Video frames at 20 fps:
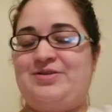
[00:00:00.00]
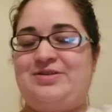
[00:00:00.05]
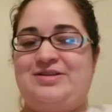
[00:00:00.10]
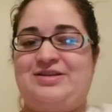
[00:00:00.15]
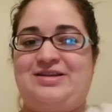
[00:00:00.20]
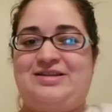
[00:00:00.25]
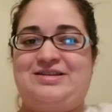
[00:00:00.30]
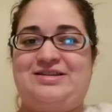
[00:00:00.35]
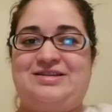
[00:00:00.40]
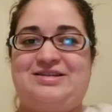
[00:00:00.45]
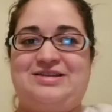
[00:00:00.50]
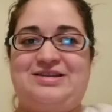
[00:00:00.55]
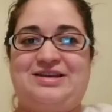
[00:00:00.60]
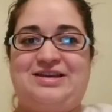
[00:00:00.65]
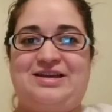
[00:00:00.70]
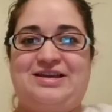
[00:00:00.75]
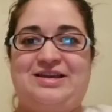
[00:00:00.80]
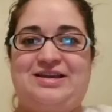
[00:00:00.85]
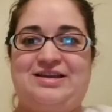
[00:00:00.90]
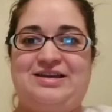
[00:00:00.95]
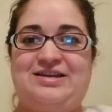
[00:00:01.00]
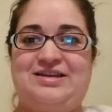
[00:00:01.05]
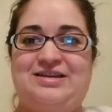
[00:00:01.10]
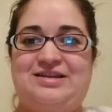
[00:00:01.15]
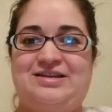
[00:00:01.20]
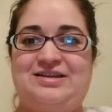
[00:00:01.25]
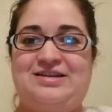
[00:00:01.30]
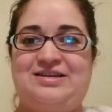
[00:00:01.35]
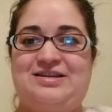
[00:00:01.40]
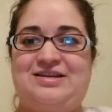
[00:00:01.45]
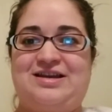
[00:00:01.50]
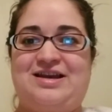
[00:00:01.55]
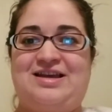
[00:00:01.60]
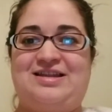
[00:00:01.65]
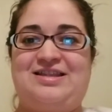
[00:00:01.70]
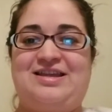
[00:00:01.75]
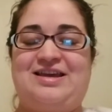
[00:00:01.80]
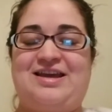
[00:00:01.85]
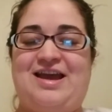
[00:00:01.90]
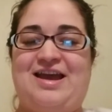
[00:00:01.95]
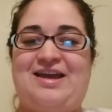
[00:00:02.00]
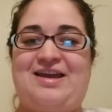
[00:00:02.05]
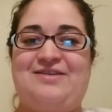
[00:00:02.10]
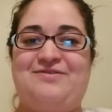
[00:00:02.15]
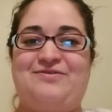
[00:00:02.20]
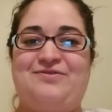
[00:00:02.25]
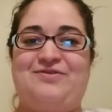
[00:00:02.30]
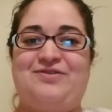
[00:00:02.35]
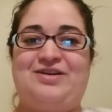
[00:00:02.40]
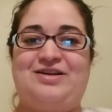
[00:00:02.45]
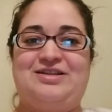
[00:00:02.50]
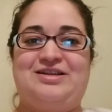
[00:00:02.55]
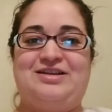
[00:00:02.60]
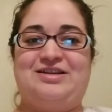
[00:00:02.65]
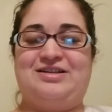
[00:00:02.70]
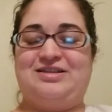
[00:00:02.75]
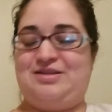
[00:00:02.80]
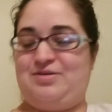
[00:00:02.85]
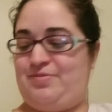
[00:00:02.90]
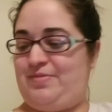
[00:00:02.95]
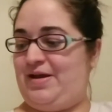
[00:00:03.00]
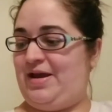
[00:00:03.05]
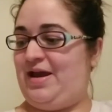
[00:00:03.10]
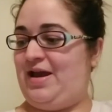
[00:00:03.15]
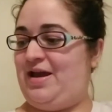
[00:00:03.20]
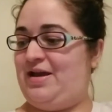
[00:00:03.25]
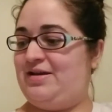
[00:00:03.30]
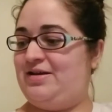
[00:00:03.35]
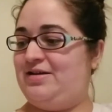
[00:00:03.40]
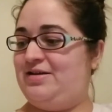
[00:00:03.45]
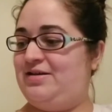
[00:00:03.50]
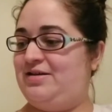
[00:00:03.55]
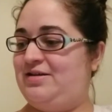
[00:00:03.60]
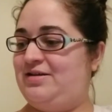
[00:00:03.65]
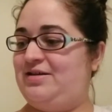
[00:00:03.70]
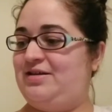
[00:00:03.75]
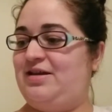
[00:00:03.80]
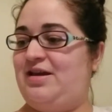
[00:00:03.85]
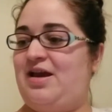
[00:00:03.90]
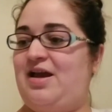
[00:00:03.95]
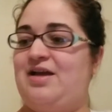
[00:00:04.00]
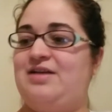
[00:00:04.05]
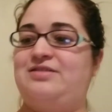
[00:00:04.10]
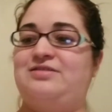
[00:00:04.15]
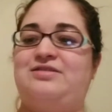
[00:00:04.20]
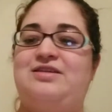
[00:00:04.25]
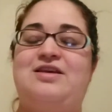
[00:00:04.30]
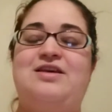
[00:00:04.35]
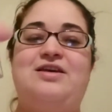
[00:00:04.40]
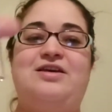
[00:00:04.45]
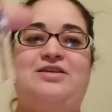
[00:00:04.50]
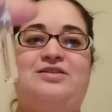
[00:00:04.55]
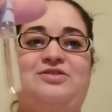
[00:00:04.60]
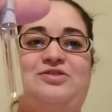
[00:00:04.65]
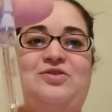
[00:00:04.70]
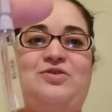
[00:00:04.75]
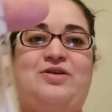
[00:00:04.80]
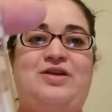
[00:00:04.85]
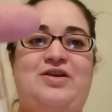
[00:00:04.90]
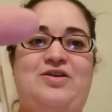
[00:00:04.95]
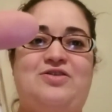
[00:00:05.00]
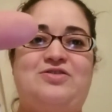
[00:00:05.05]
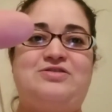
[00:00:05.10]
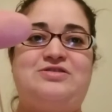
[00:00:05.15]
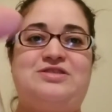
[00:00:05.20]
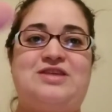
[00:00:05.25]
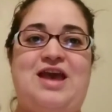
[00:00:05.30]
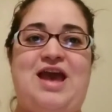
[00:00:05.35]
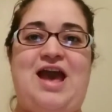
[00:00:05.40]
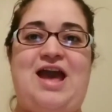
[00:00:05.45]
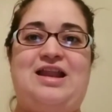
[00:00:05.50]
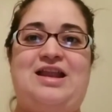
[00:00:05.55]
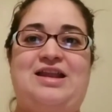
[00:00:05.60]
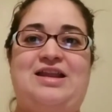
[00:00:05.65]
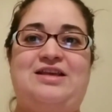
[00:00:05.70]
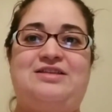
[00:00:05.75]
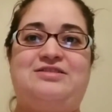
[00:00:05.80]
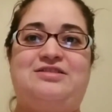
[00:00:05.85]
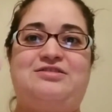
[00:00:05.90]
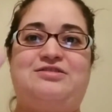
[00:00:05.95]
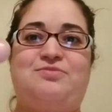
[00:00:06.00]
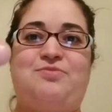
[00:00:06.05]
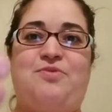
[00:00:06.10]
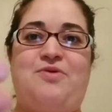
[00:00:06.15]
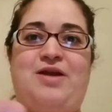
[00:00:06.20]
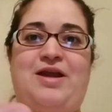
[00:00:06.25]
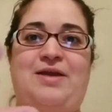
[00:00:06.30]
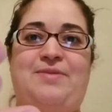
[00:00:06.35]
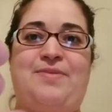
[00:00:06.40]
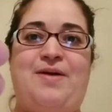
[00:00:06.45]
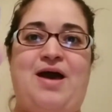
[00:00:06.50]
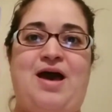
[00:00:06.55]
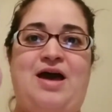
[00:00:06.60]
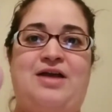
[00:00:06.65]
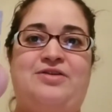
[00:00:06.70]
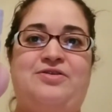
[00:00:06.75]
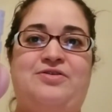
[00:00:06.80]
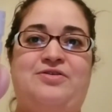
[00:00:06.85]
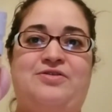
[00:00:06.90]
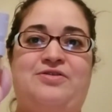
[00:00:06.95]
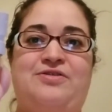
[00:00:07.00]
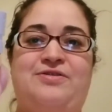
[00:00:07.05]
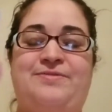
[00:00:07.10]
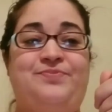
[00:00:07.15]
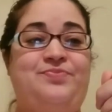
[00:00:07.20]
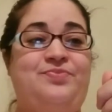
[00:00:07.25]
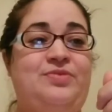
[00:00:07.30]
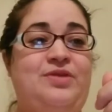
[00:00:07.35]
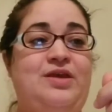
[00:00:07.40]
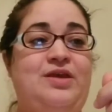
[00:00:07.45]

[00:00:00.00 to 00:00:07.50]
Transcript: let's see. I think I can feel it in the bag. Yes. So here's that. It is a spray bottle.